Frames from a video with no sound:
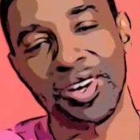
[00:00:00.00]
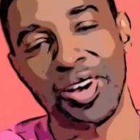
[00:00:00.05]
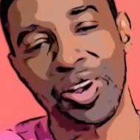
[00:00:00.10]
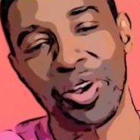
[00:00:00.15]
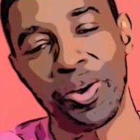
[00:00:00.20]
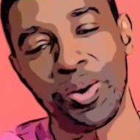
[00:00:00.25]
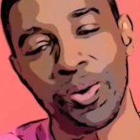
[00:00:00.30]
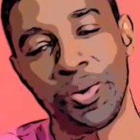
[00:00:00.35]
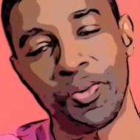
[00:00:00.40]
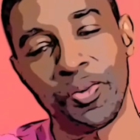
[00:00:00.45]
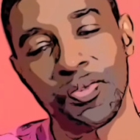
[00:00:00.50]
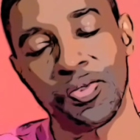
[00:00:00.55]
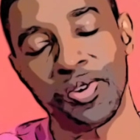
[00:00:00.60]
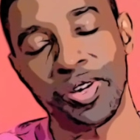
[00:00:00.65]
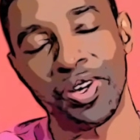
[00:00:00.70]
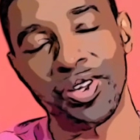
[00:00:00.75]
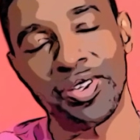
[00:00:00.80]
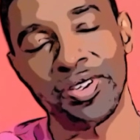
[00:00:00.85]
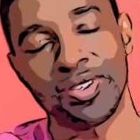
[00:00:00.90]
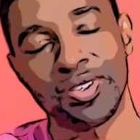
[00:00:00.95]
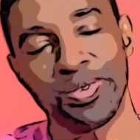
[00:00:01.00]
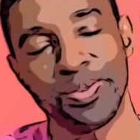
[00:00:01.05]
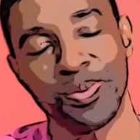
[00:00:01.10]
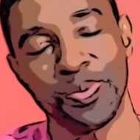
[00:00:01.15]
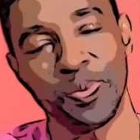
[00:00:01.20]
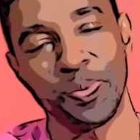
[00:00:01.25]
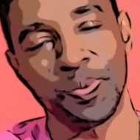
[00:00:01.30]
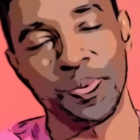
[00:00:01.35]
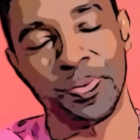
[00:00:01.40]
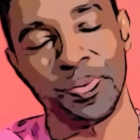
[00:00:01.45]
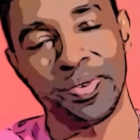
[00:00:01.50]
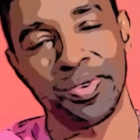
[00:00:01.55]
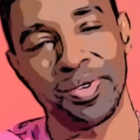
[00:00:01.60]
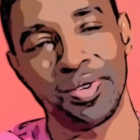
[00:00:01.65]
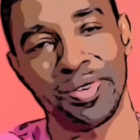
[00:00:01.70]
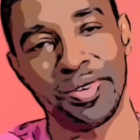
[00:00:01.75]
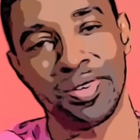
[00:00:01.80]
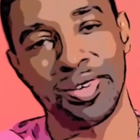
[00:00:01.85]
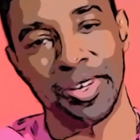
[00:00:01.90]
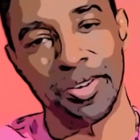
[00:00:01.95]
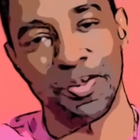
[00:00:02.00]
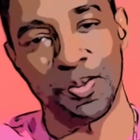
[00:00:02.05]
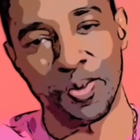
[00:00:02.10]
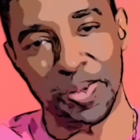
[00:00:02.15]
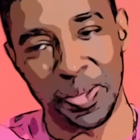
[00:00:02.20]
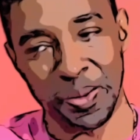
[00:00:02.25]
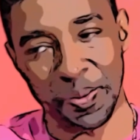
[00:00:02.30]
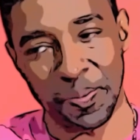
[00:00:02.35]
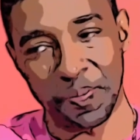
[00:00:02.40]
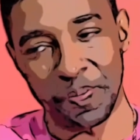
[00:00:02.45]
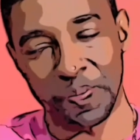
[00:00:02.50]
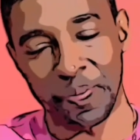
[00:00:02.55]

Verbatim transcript: of letting Snoop live with him,